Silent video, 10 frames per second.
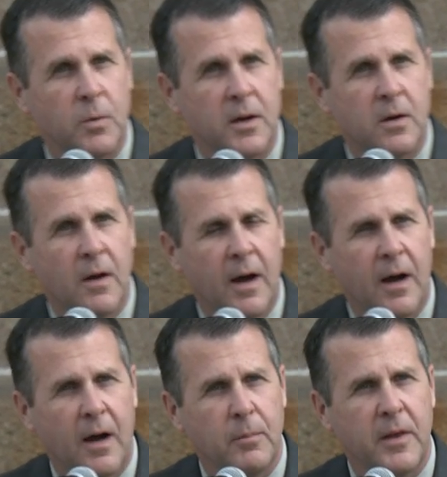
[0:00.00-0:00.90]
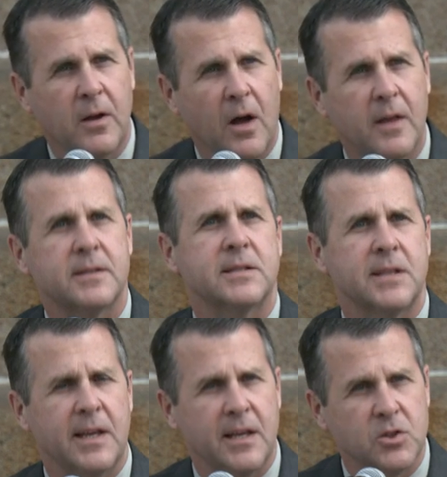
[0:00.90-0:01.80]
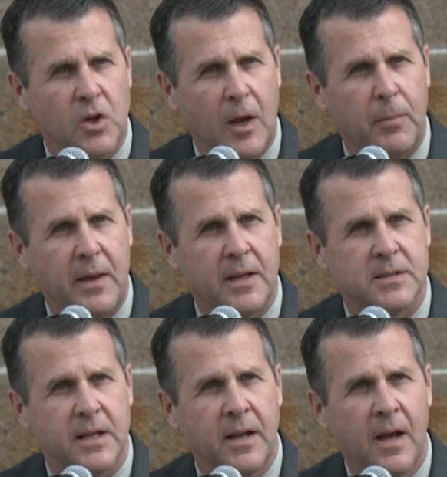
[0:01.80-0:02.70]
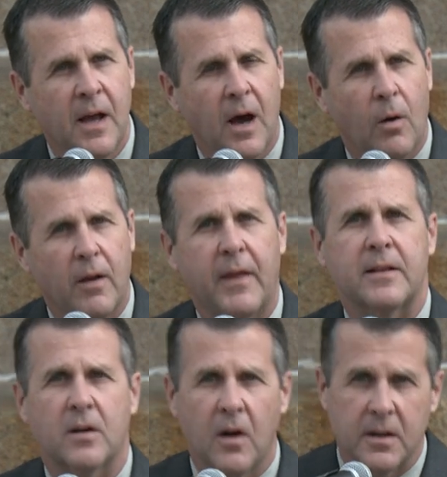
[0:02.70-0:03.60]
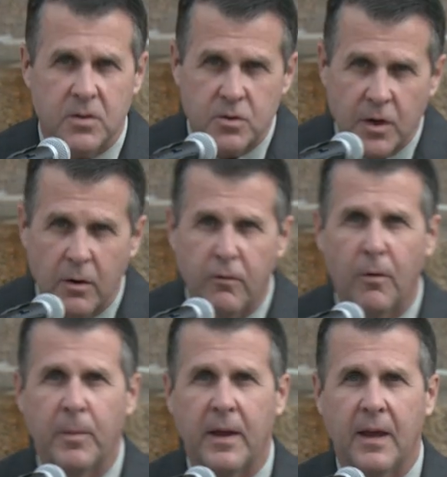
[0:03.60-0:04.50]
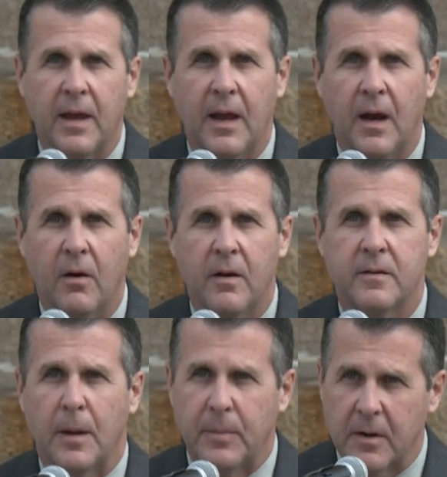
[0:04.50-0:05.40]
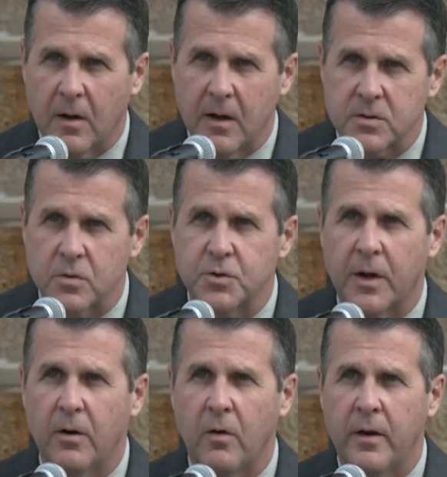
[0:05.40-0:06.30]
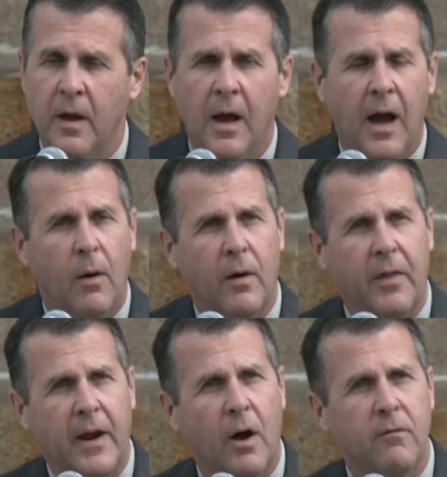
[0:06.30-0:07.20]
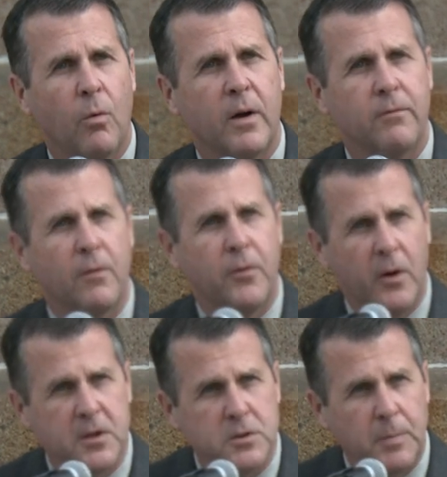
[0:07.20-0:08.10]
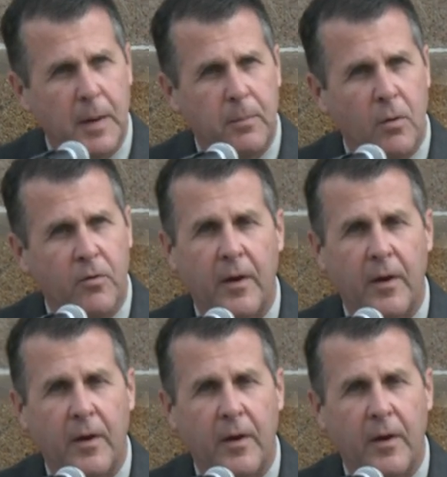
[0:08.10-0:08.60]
We uh, humbly call it the City of Champions, and I want to thank the Consul General for being here and Deputy Consul General, and I want to thank all the wonderful Turkish people.